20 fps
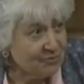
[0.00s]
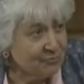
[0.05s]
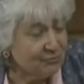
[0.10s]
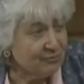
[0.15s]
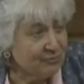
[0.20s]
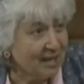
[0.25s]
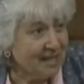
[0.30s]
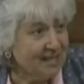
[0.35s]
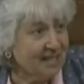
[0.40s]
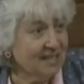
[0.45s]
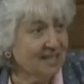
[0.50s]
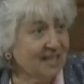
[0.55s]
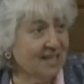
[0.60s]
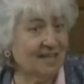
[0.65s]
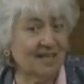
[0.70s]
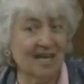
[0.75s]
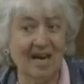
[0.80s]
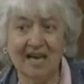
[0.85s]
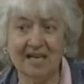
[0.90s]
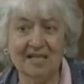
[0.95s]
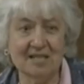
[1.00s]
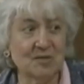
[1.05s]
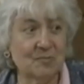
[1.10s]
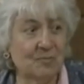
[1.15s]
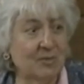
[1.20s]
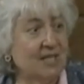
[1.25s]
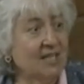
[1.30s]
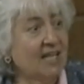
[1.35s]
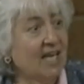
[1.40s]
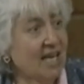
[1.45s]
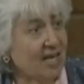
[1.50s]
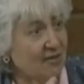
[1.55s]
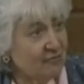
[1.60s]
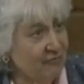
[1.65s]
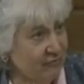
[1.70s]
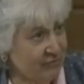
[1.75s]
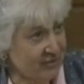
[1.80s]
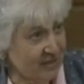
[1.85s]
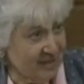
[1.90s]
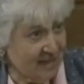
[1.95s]
running at high speed.
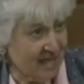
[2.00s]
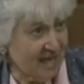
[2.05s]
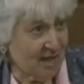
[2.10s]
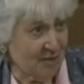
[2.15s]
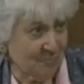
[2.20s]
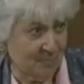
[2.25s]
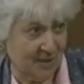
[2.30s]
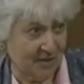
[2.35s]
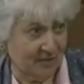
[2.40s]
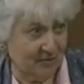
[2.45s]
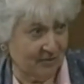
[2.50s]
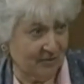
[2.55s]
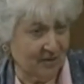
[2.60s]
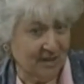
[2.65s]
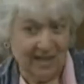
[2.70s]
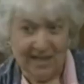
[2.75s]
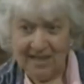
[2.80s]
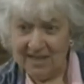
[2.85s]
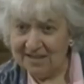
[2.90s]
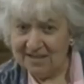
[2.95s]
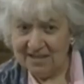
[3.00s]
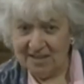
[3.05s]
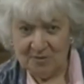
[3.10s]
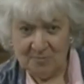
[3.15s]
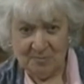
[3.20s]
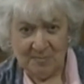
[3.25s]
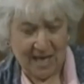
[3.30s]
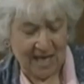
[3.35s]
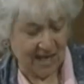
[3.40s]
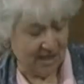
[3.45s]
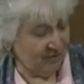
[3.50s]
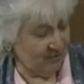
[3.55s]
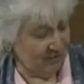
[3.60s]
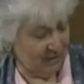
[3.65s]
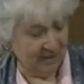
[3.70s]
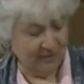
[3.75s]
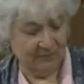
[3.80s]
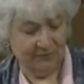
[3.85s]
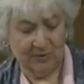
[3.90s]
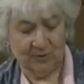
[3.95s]
Every day, Mother. It didn't matter
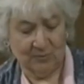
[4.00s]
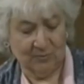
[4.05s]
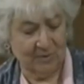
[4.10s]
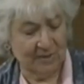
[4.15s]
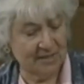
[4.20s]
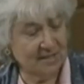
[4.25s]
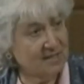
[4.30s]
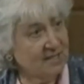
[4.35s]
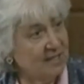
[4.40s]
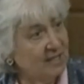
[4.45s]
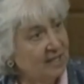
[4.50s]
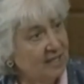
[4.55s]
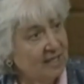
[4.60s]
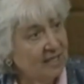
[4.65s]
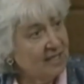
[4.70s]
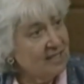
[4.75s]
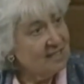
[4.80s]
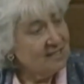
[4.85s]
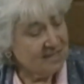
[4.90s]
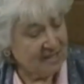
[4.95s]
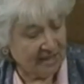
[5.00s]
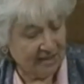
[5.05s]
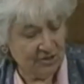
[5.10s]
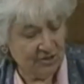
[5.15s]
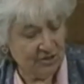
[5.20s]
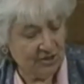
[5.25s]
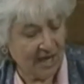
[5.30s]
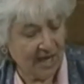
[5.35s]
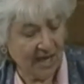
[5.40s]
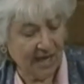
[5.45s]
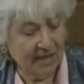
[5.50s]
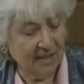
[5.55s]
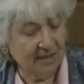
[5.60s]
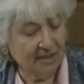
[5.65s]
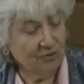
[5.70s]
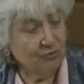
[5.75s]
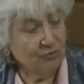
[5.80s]
if it was sunshine,